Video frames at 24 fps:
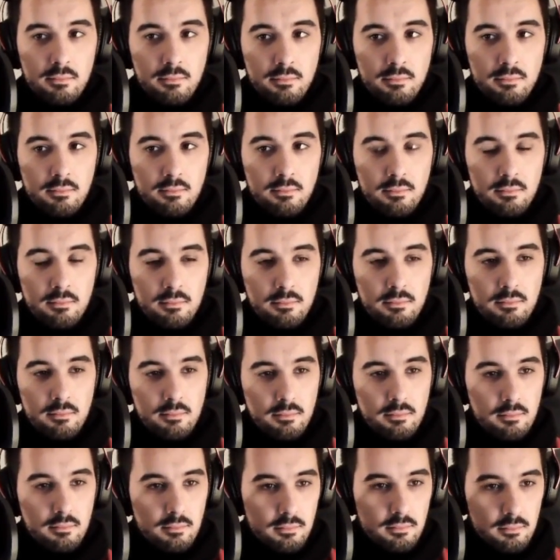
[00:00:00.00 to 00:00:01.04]

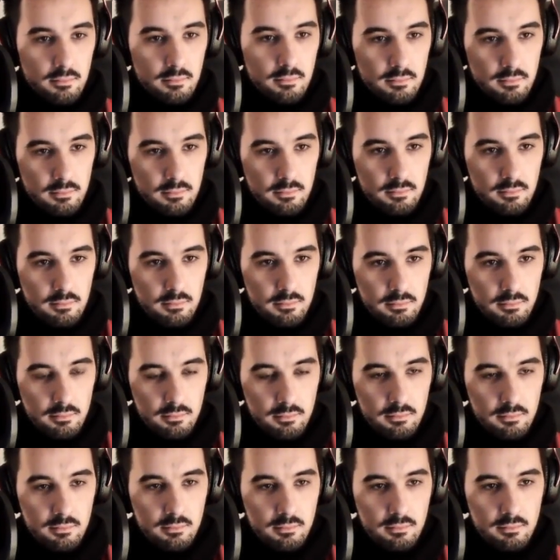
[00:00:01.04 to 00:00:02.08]

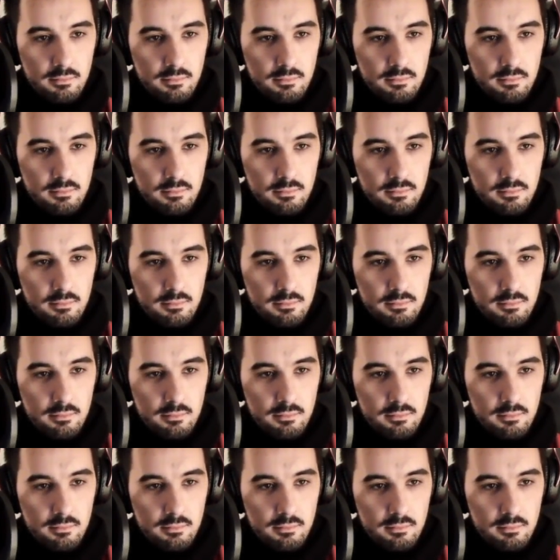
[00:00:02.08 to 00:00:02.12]
(silent)